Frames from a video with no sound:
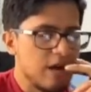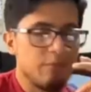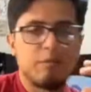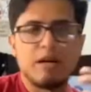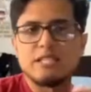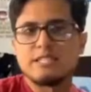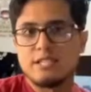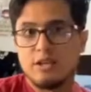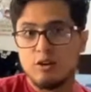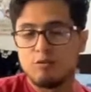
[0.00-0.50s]

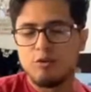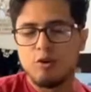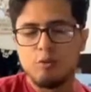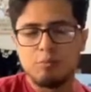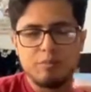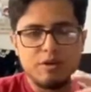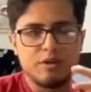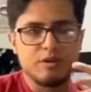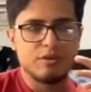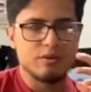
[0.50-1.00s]
My cell
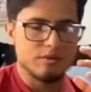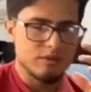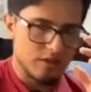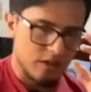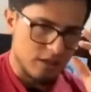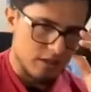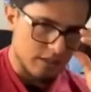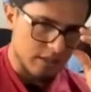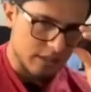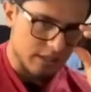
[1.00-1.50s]
phone bill,
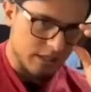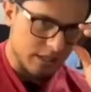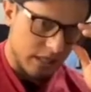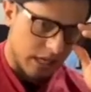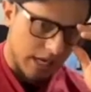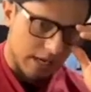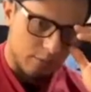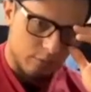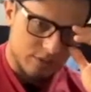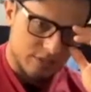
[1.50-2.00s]
luckily,
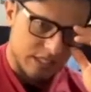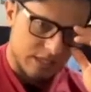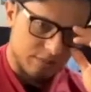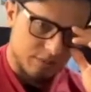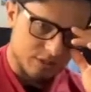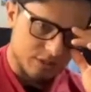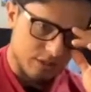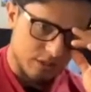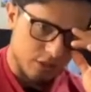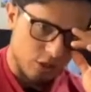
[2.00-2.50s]
I was
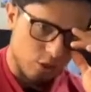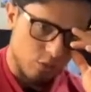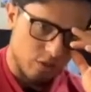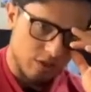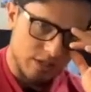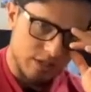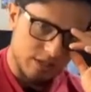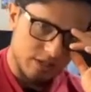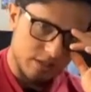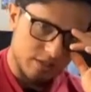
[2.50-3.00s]
able to
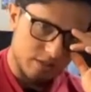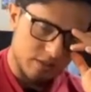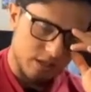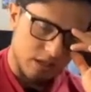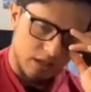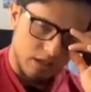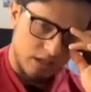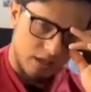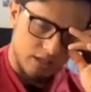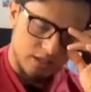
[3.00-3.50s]
lower it
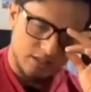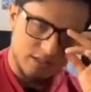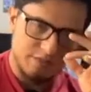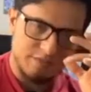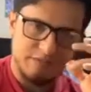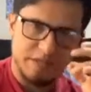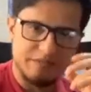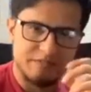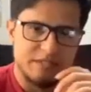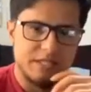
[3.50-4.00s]
to
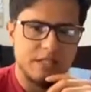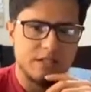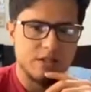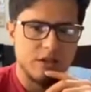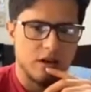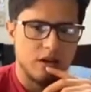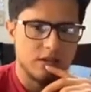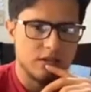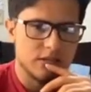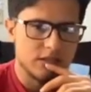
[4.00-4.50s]

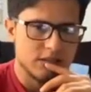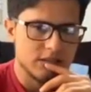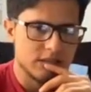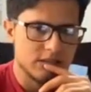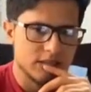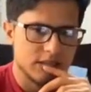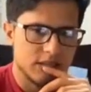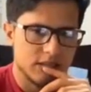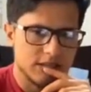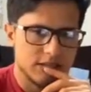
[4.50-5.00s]

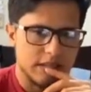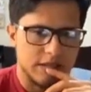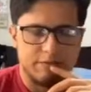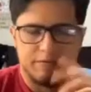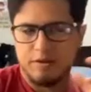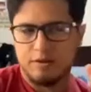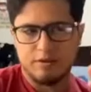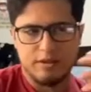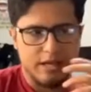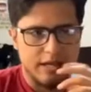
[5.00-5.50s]
$15 because I
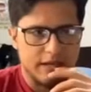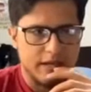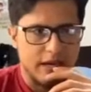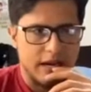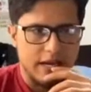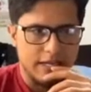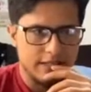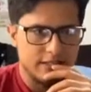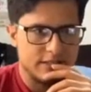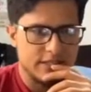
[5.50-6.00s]
felt like
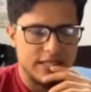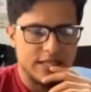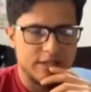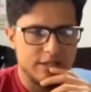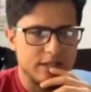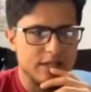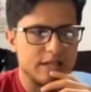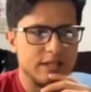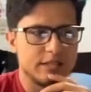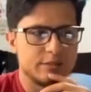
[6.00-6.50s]
I
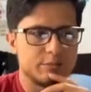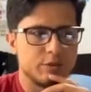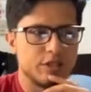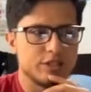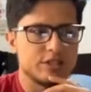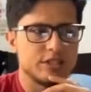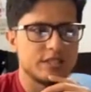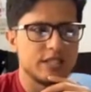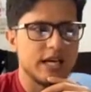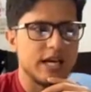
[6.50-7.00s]
didn't need as
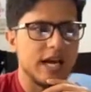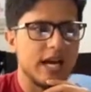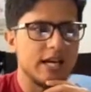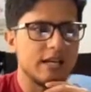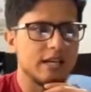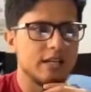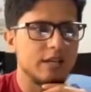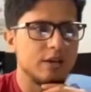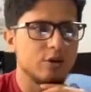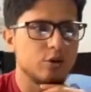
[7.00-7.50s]
much as I
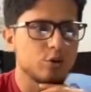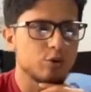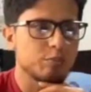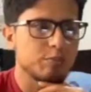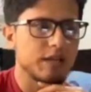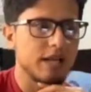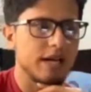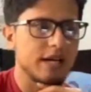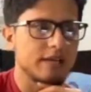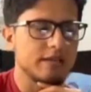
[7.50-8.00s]
had in the old
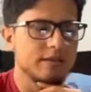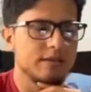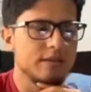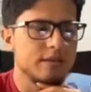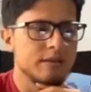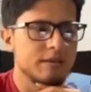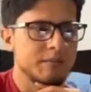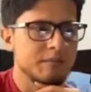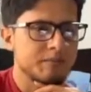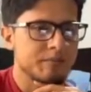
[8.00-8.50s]
plan.
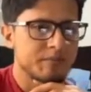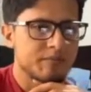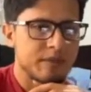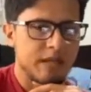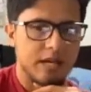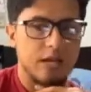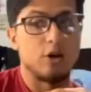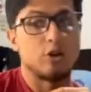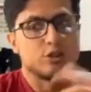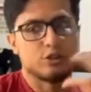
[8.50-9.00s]

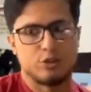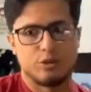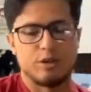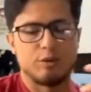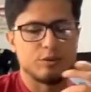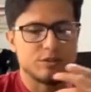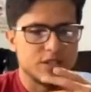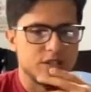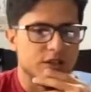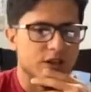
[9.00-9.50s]
And also
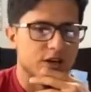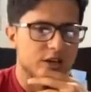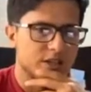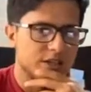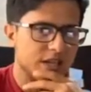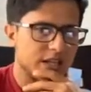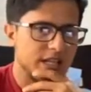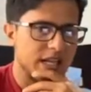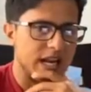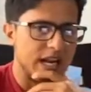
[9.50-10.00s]
there was another
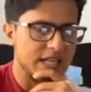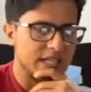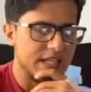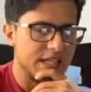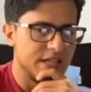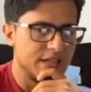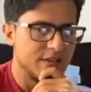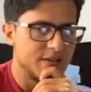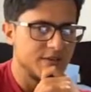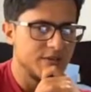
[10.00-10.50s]
thing that I
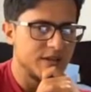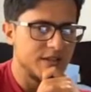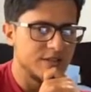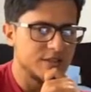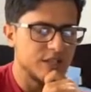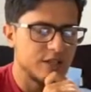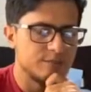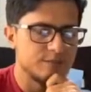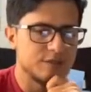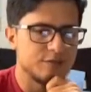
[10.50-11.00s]
needed in
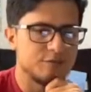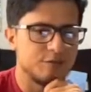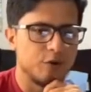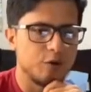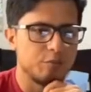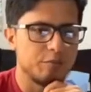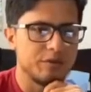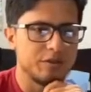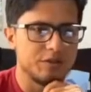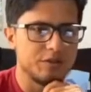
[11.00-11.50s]
terms of
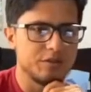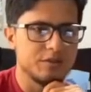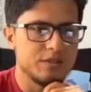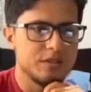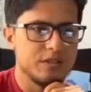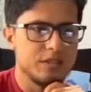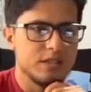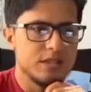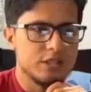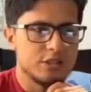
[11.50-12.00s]
phone bill.
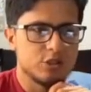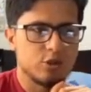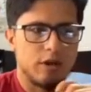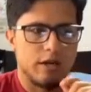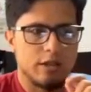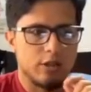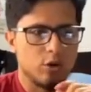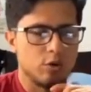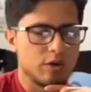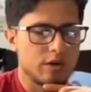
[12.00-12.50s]
So
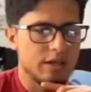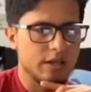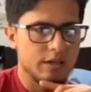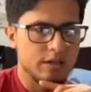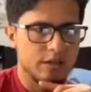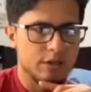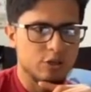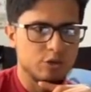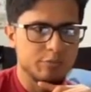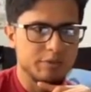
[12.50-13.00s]
I lowered it
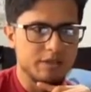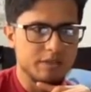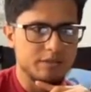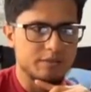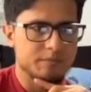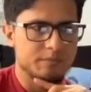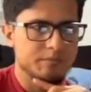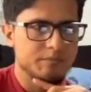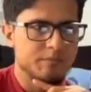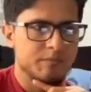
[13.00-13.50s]
a little
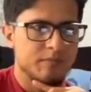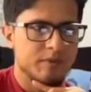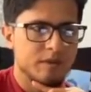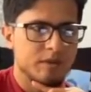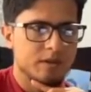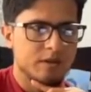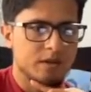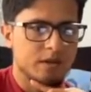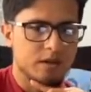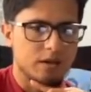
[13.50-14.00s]
bit.
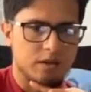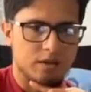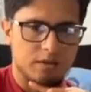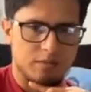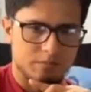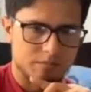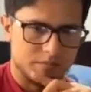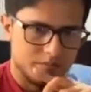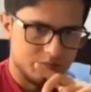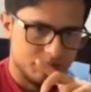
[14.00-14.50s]

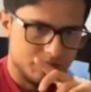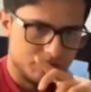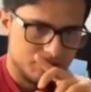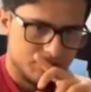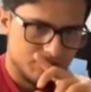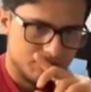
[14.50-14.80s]
But